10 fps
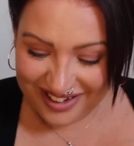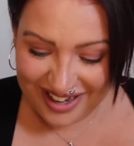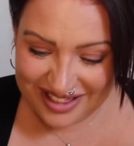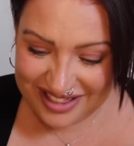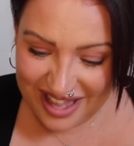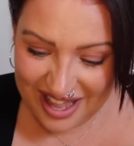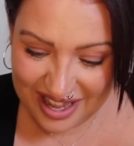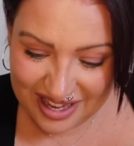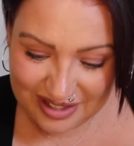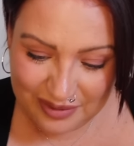And
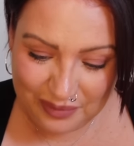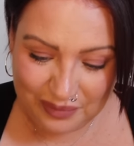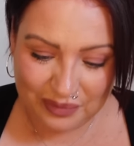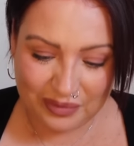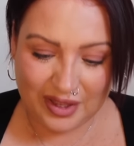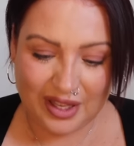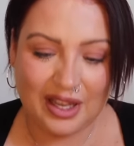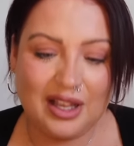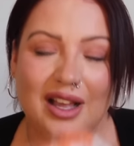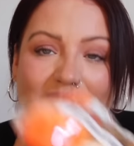then
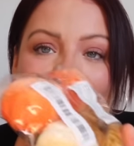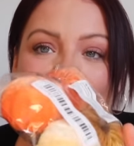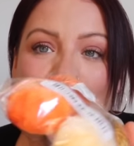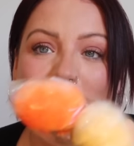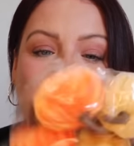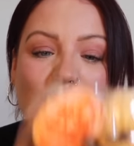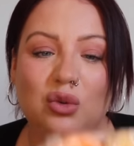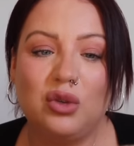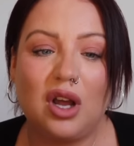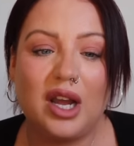some
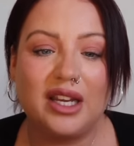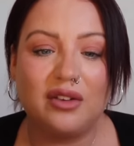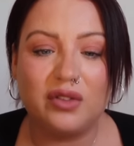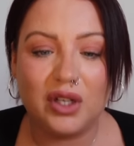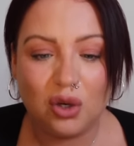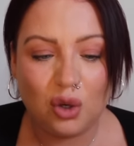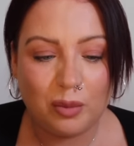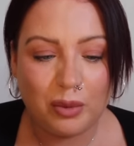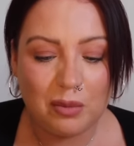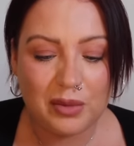little like velour
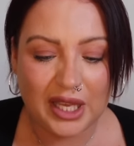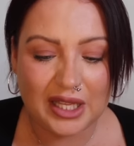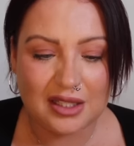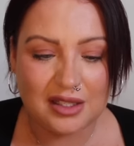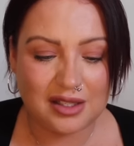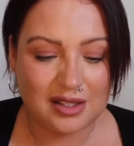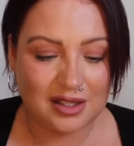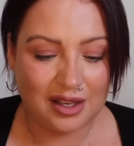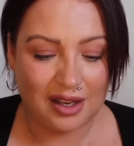pumpkins.